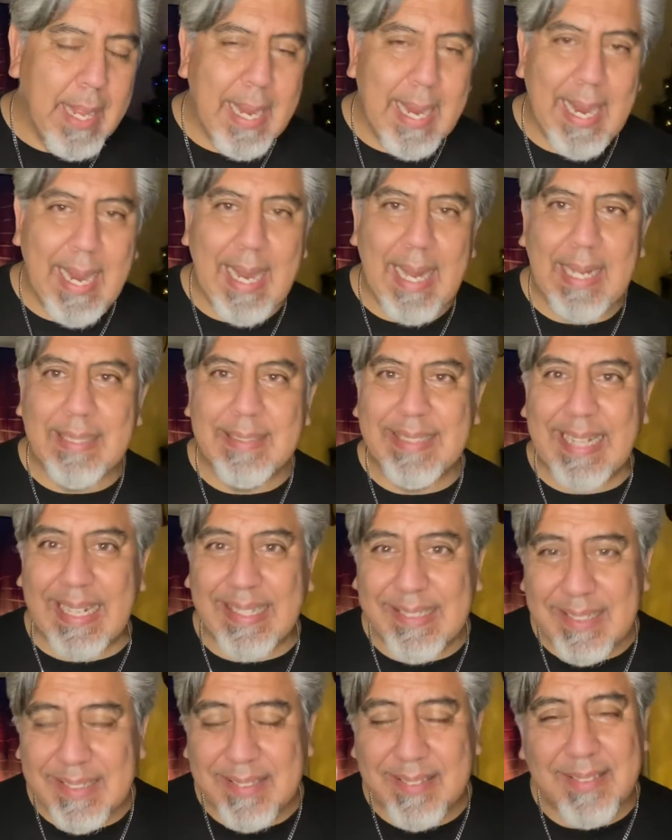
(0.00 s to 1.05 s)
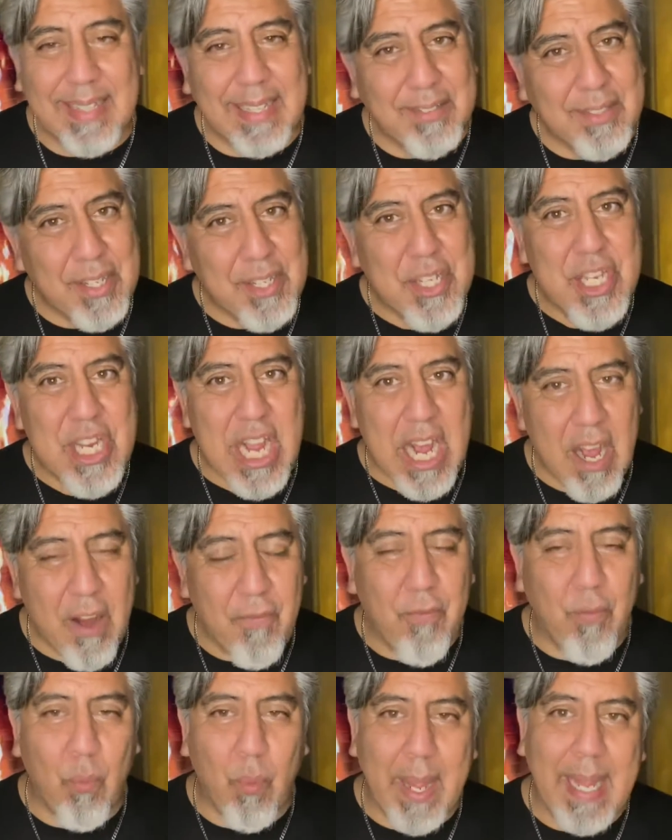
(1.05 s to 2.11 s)
And that's a
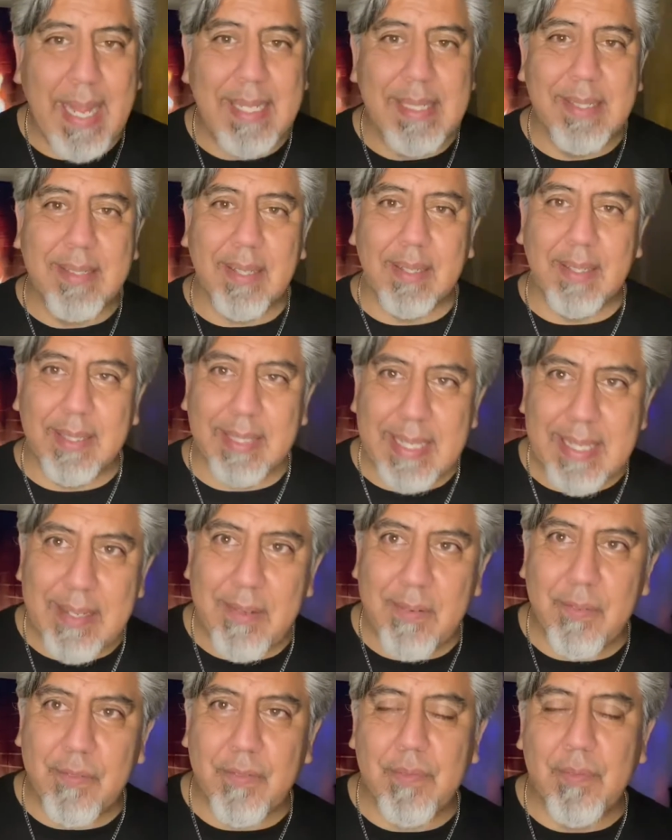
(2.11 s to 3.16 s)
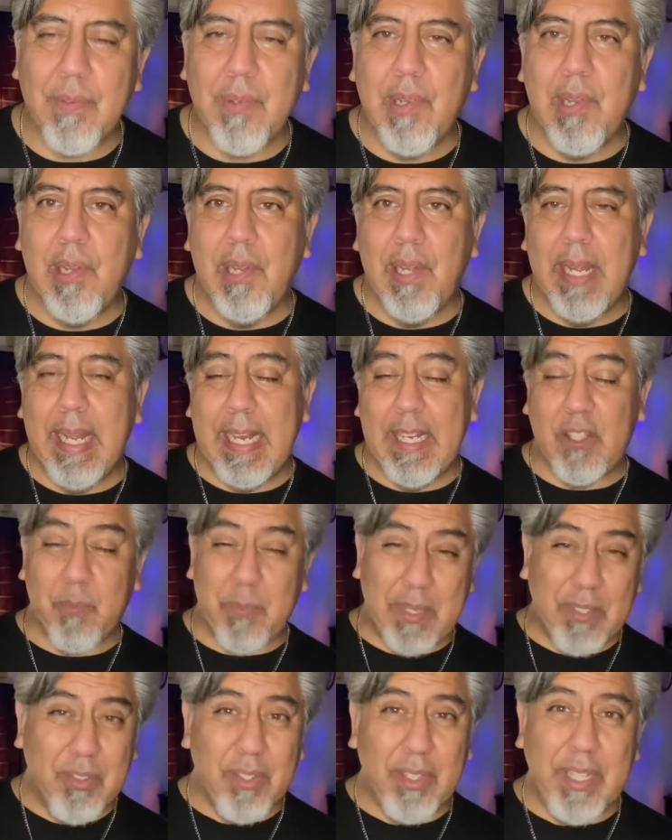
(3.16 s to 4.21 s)
tough way to live. And
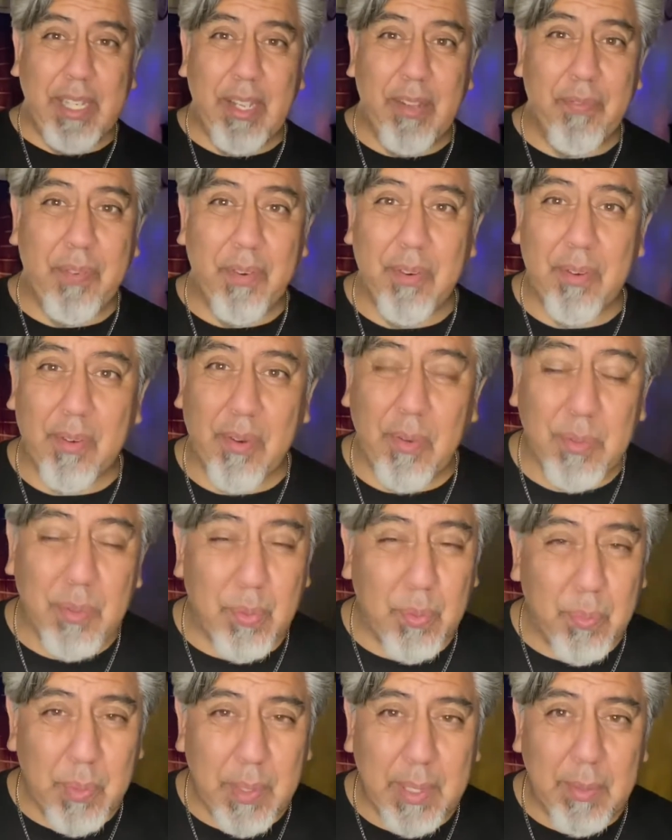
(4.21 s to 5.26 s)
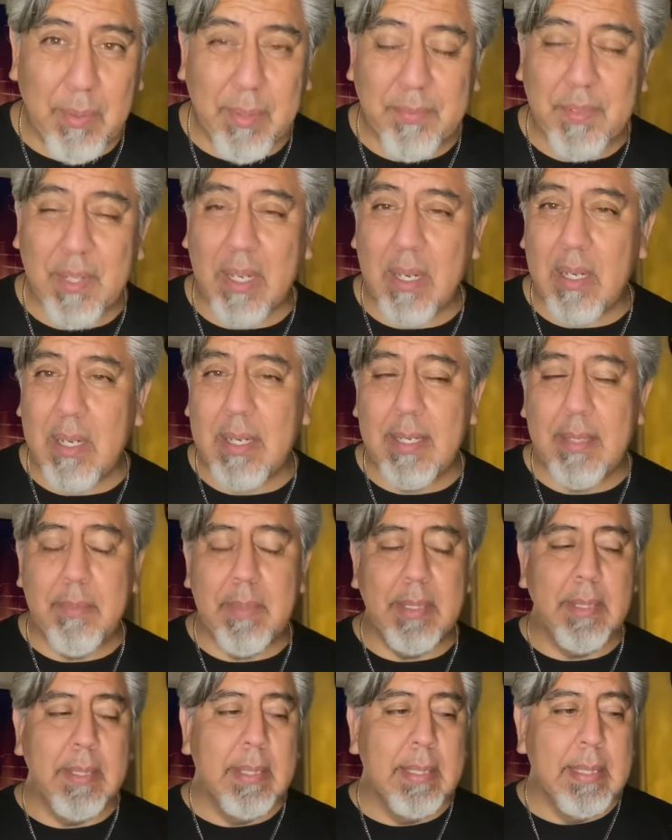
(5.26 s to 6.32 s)
especially if you're going through a really rough
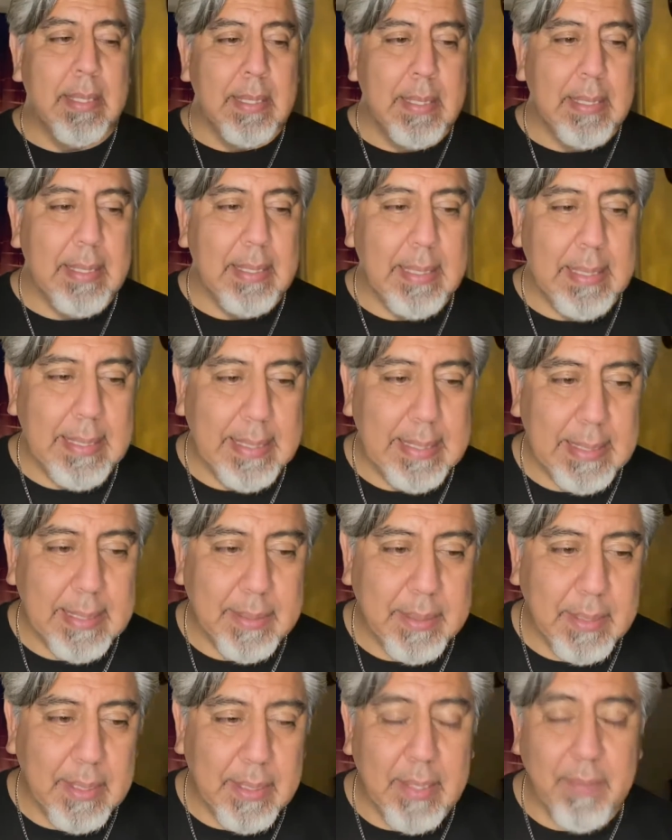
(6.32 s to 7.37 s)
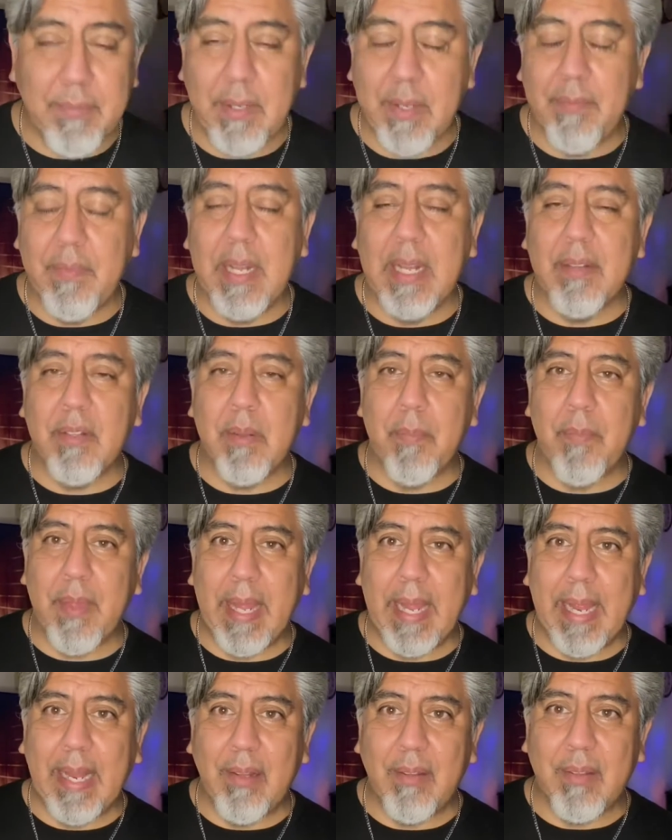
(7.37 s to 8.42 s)
time and you've done some
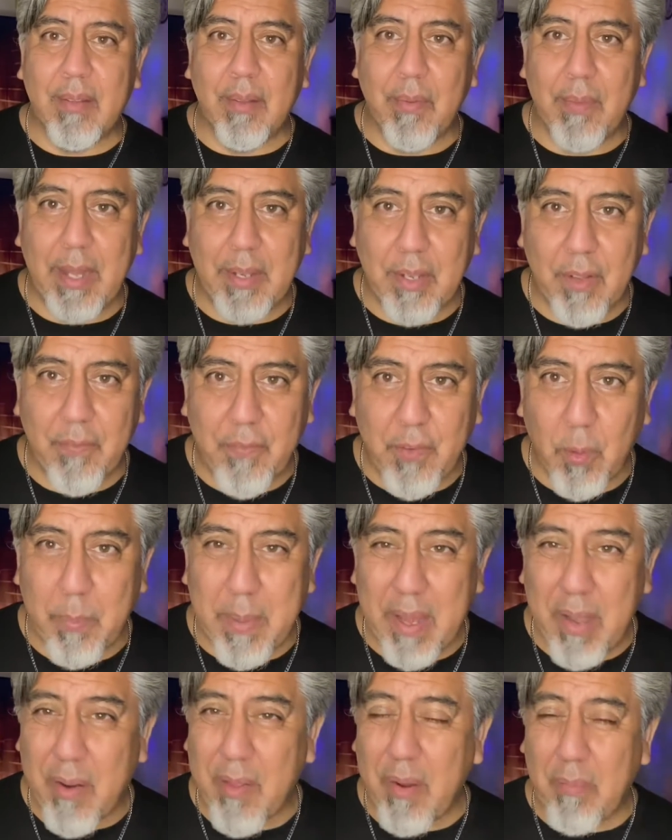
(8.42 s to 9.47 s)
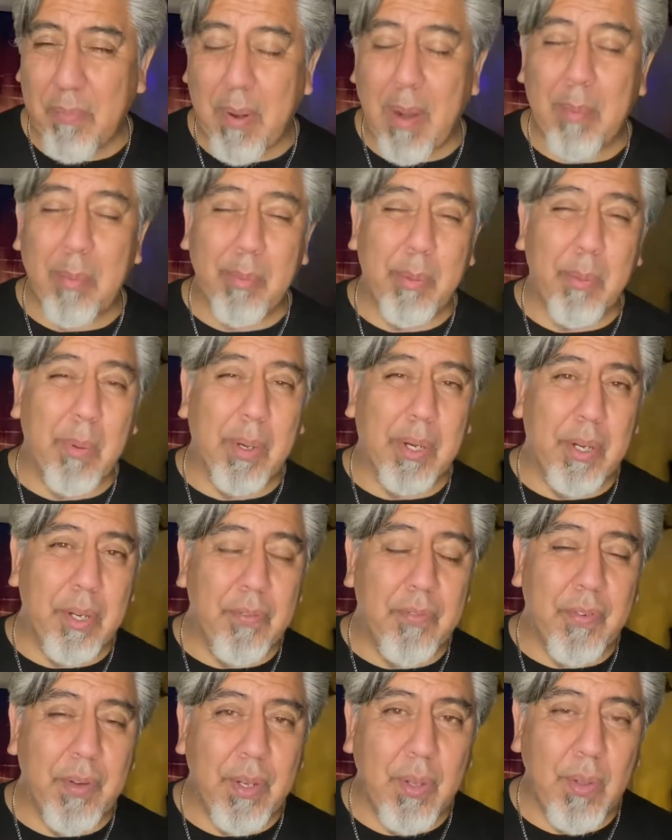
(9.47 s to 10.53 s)
things so that you can feel better that probably weren't good
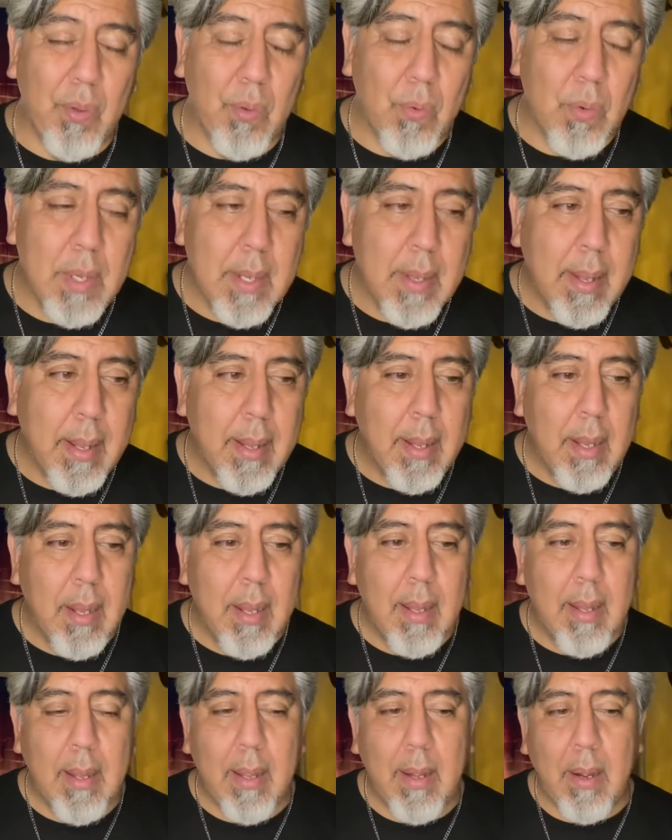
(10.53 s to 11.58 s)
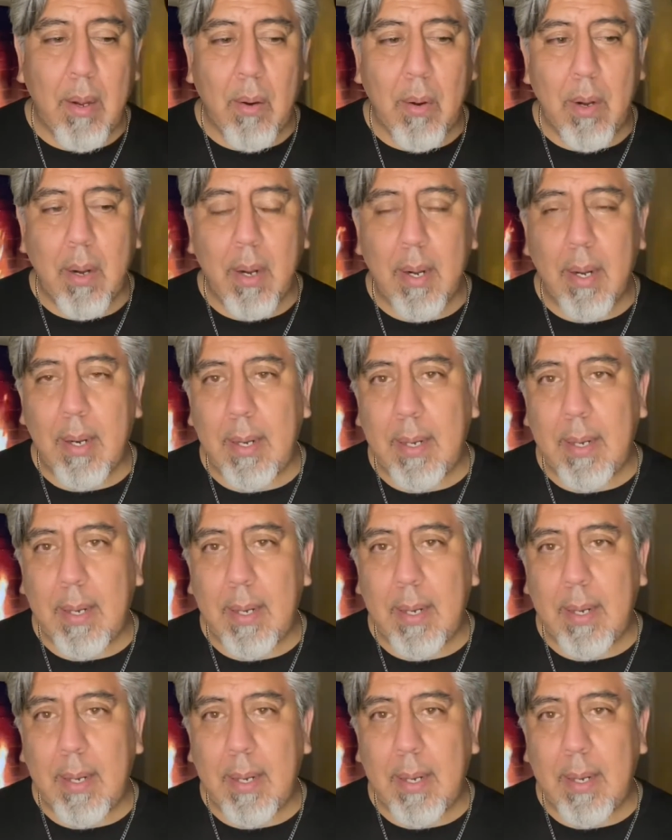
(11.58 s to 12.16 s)
for you, or